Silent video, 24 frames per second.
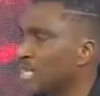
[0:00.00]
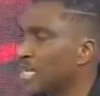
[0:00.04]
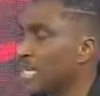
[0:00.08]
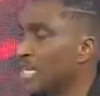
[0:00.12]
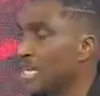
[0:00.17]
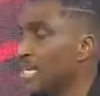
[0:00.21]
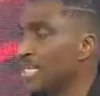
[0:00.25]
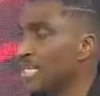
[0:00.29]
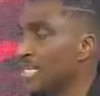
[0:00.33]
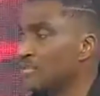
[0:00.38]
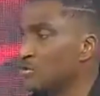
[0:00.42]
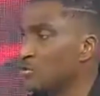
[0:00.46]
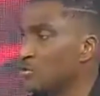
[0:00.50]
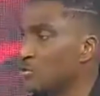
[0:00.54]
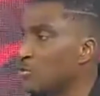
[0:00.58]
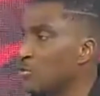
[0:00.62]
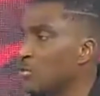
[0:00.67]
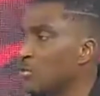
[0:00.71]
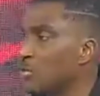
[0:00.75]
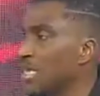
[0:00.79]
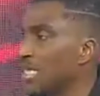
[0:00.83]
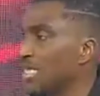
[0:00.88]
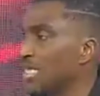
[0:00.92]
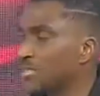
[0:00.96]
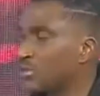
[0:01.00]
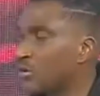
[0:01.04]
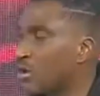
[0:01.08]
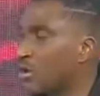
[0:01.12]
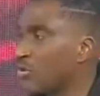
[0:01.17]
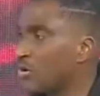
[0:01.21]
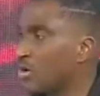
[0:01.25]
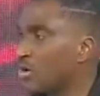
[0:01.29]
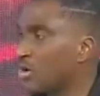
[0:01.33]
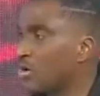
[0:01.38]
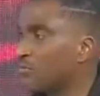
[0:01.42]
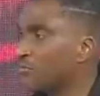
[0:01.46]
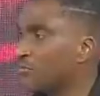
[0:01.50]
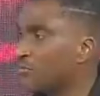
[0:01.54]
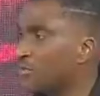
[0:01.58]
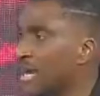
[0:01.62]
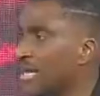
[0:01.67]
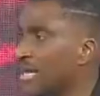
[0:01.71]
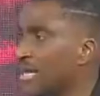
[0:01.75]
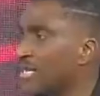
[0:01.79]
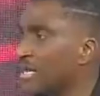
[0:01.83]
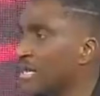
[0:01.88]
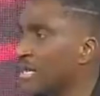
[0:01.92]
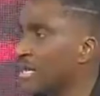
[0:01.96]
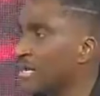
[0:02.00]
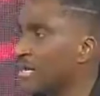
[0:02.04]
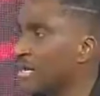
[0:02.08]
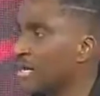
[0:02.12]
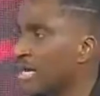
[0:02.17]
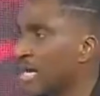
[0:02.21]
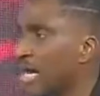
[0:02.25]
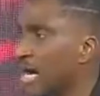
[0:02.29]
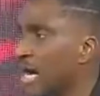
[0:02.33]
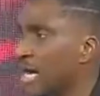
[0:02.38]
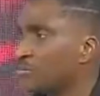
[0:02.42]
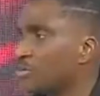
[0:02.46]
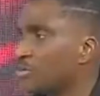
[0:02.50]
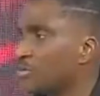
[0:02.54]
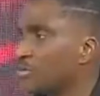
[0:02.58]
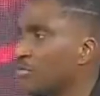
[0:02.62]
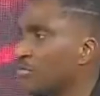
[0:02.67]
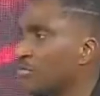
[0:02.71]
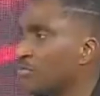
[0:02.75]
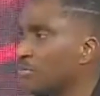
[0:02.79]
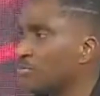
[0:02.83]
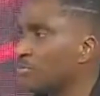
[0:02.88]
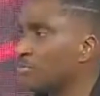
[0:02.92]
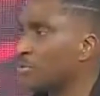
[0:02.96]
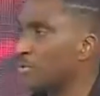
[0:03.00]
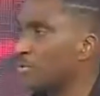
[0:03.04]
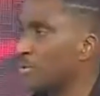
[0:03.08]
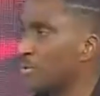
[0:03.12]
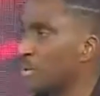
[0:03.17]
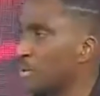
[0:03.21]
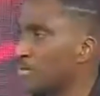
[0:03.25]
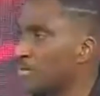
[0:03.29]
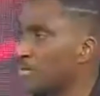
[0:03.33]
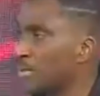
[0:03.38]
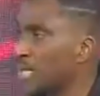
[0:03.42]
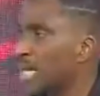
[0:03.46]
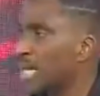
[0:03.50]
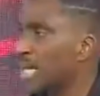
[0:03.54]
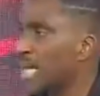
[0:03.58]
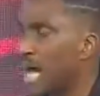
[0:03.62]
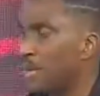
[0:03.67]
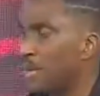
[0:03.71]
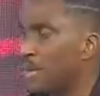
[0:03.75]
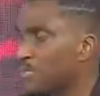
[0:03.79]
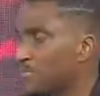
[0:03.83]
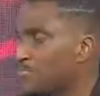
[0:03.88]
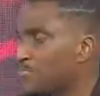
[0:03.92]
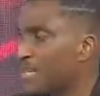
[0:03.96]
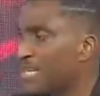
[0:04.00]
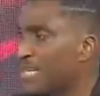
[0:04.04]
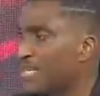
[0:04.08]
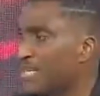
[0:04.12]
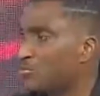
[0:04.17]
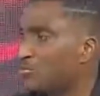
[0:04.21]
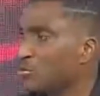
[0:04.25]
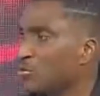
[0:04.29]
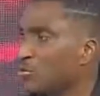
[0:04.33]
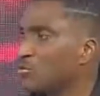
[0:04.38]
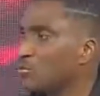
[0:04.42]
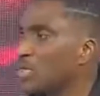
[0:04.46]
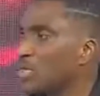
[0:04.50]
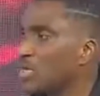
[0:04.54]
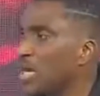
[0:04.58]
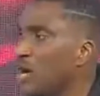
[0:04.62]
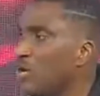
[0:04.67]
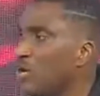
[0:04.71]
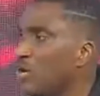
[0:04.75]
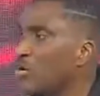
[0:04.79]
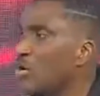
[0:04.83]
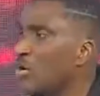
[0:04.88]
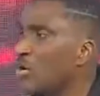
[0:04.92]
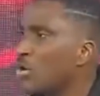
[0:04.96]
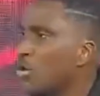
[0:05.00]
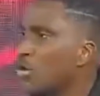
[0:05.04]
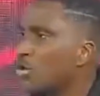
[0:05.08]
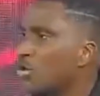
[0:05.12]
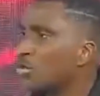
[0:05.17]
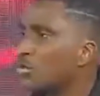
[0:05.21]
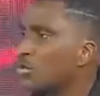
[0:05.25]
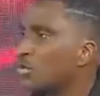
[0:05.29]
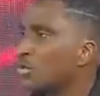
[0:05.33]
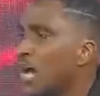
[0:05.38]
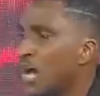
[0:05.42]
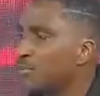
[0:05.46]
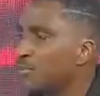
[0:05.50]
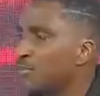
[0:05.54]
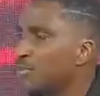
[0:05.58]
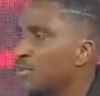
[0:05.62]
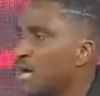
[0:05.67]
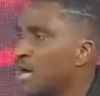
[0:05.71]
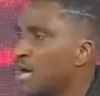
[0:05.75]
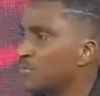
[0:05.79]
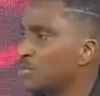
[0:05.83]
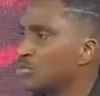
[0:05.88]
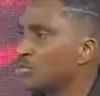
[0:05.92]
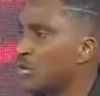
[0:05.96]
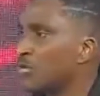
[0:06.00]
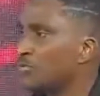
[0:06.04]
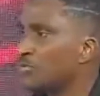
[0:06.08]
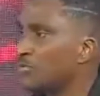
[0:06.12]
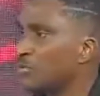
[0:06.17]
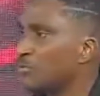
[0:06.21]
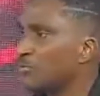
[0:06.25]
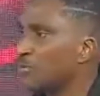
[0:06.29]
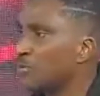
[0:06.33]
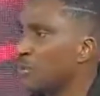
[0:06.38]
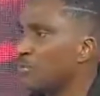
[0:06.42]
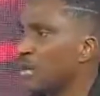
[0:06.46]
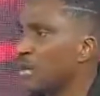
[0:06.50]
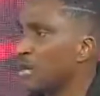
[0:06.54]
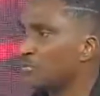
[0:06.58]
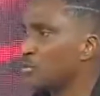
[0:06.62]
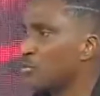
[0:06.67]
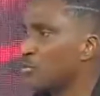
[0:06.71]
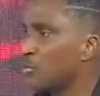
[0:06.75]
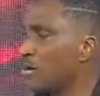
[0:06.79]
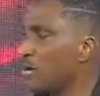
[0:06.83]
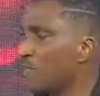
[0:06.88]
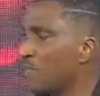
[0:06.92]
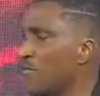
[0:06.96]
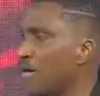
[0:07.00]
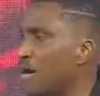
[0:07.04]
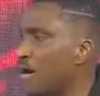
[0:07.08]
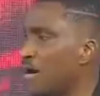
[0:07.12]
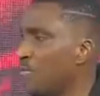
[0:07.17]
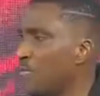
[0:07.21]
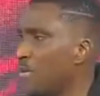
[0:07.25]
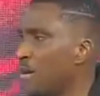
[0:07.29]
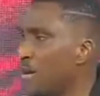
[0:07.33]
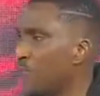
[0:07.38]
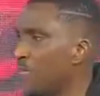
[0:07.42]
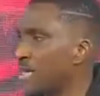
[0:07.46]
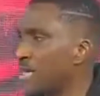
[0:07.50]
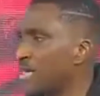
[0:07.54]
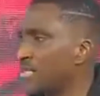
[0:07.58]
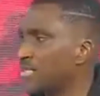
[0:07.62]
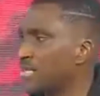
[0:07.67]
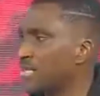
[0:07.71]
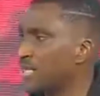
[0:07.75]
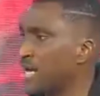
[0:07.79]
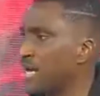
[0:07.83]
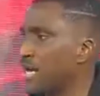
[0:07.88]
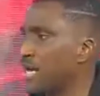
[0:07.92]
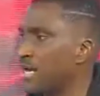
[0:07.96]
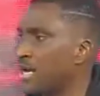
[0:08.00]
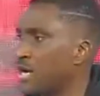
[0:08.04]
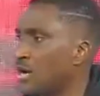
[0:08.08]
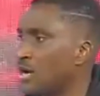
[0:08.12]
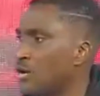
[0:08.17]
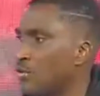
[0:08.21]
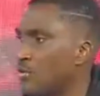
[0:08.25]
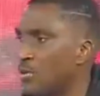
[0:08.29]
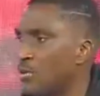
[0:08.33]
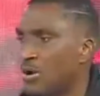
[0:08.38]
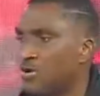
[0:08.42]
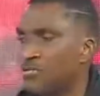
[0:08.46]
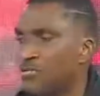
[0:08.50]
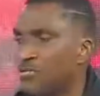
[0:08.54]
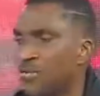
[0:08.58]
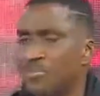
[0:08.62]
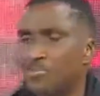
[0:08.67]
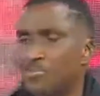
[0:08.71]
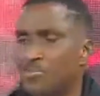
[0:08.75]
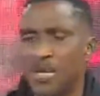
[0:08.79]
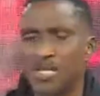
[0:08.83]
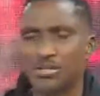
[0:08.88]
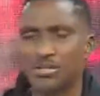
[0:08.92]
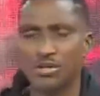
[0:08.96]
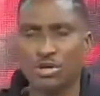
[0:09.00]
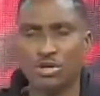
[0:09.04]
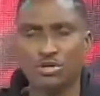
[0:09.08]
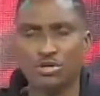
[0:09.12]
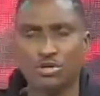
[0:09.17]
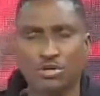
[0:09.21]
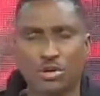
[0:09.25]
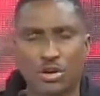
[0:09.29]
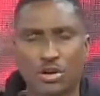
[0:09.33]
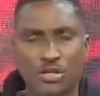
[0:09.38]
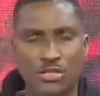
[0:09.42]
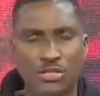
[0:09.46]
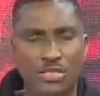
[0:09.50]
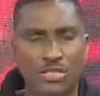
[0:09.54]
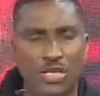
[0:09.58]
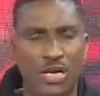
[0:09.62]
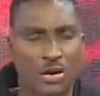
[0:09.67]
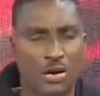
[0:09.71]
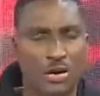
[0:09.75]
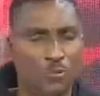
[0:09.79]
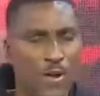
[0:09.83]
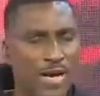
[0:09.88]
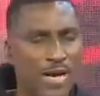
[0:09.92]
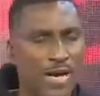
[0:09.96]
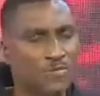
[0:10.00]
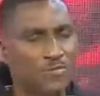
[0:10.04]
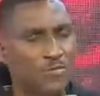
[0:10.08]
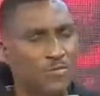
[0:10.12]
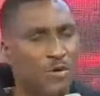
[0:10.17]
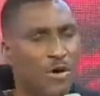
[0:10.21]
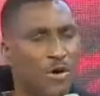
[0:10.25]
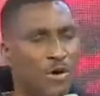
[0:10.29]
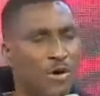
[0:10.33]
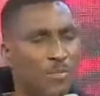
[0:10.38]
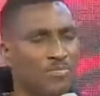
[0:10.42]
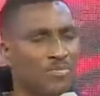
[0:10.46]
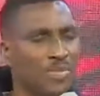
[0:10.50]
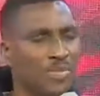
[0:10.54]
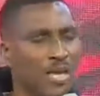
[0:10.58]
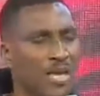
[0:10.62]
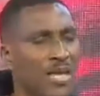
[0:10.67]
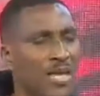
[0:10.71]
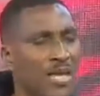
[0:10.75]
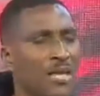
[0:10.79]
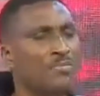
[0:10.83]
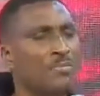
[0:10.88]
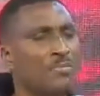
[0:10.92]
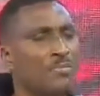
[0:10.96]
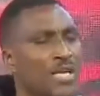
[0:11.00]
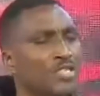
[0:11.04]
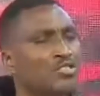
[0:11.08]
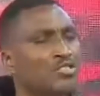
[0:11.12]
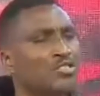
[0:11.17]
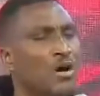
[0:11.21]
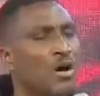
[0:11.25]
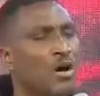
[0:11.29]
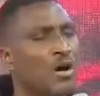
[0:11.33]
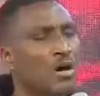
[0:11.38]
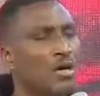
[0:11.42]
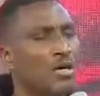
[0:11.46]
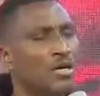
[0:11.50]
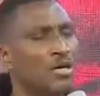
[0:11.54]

Healing school is coming on Friday. I'm solving problem. I'm speaking to you now. I'm, I'm solving problems. One of our members here one of my precious sons, went for a major